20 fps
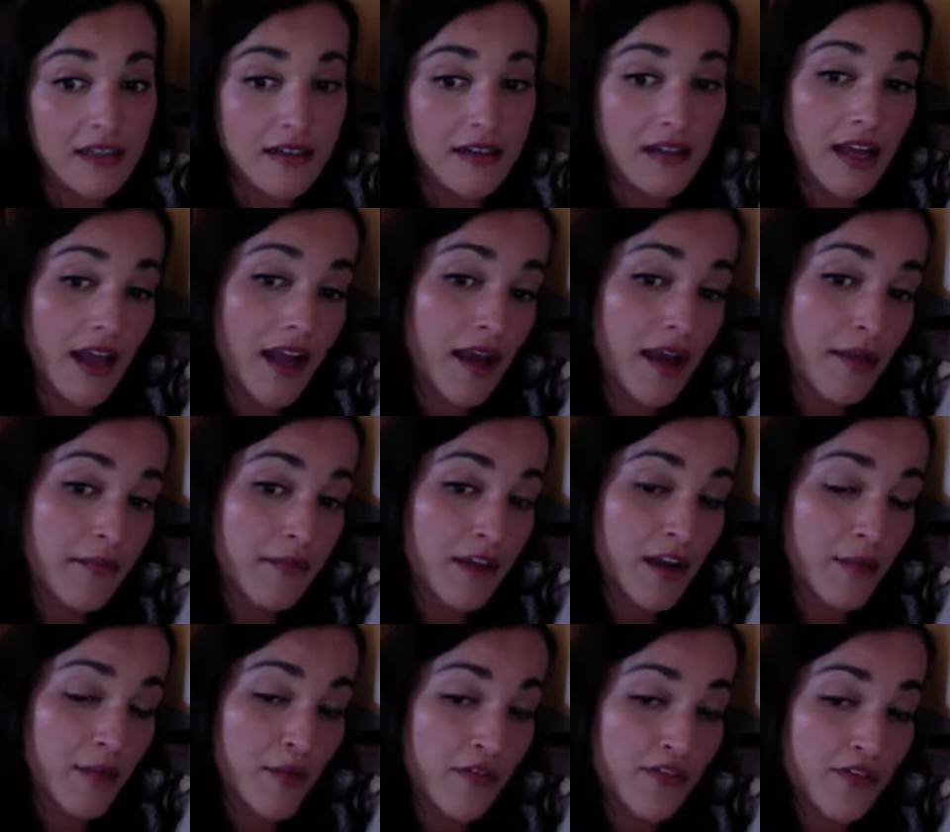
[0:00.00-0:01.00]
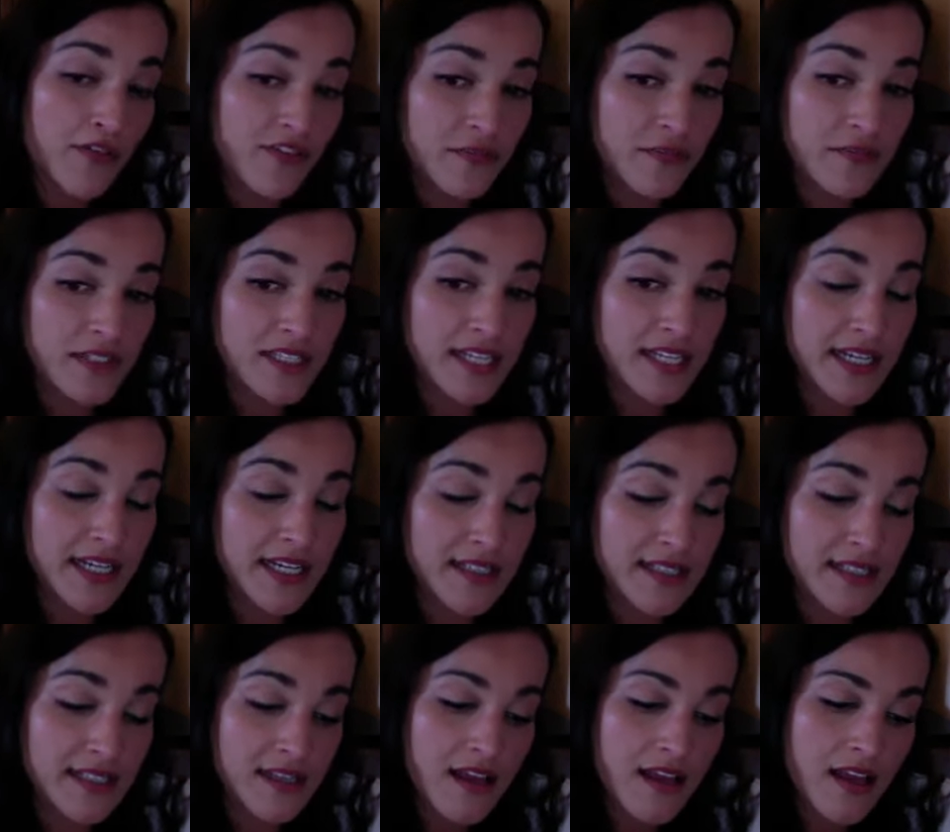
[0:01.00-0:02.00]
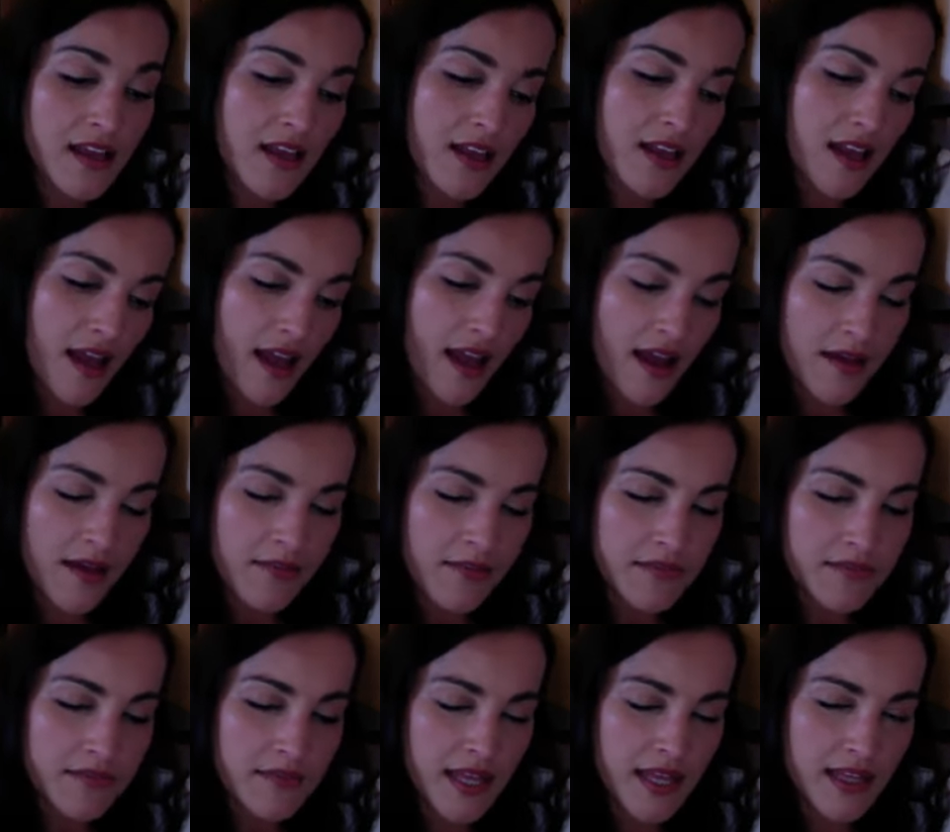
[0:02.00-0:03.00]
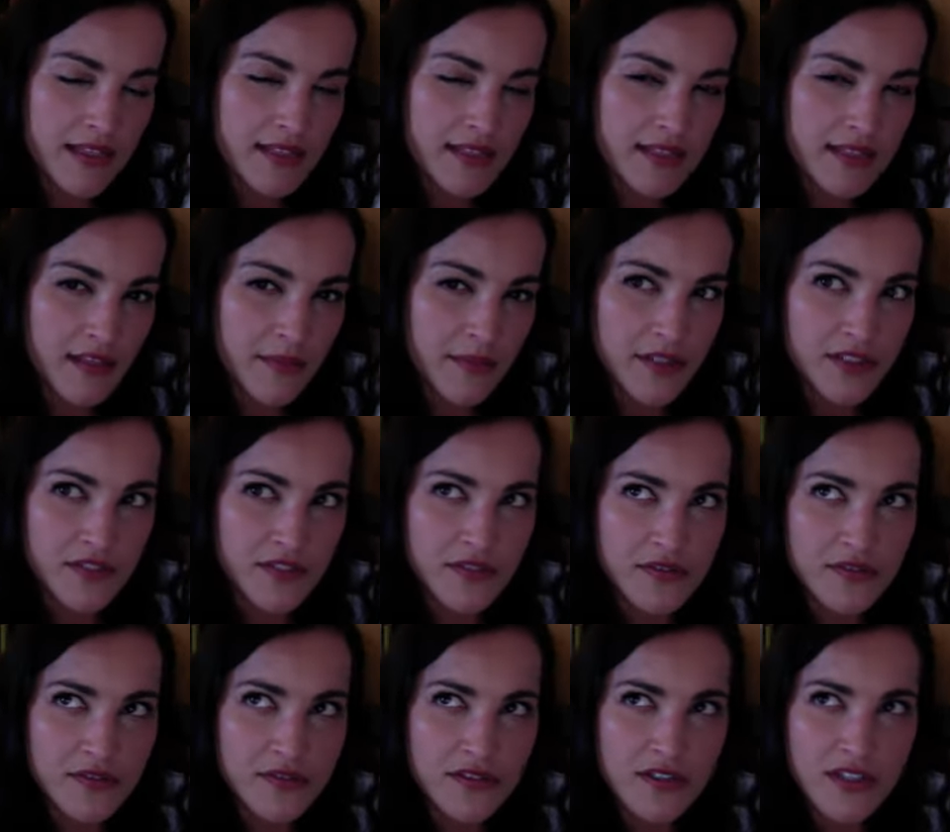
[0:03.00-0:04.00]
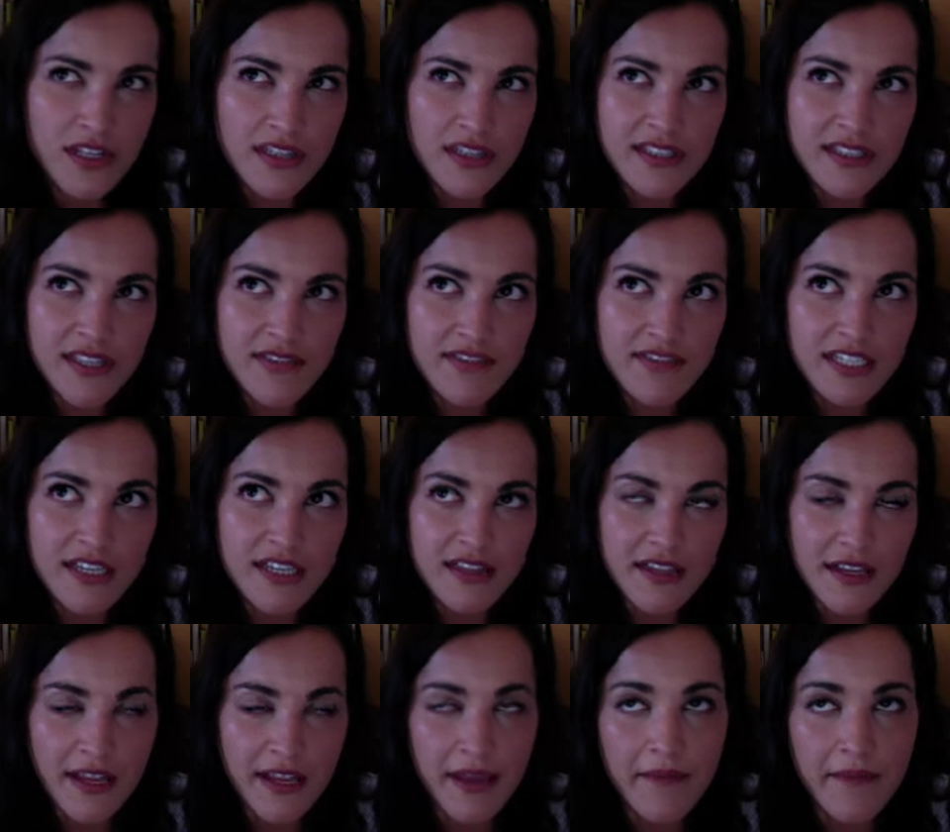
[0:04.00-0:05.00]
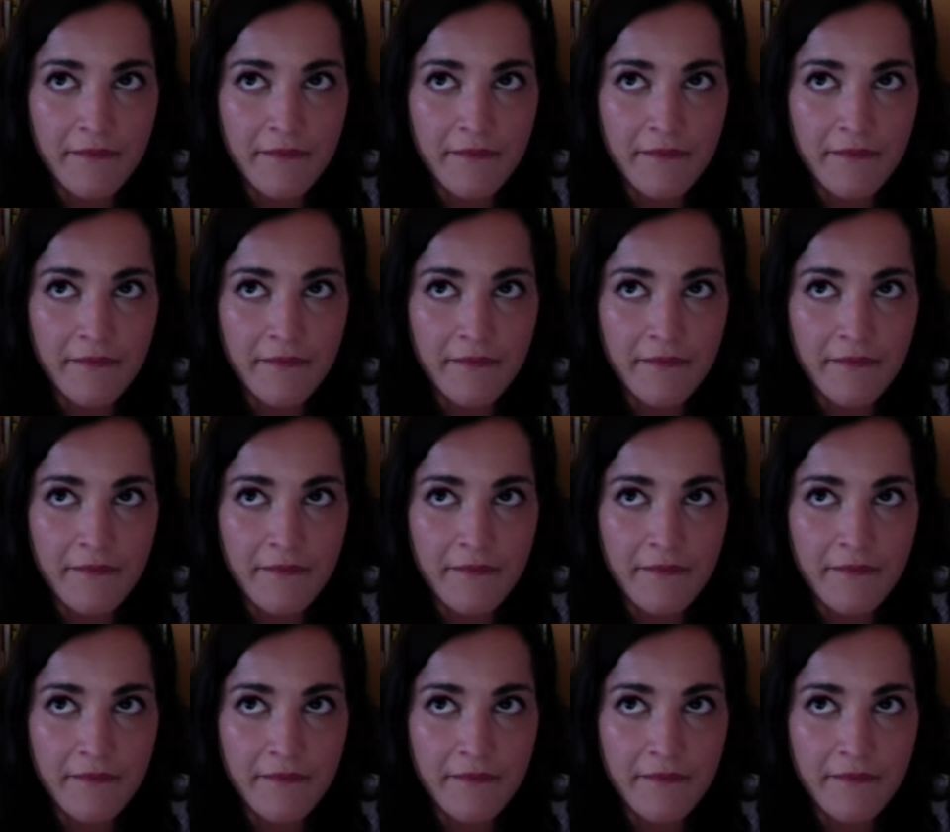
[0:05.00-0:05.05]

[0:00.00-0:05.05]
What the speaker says: come over from the States that summer, so it was 2017, I think, yeah.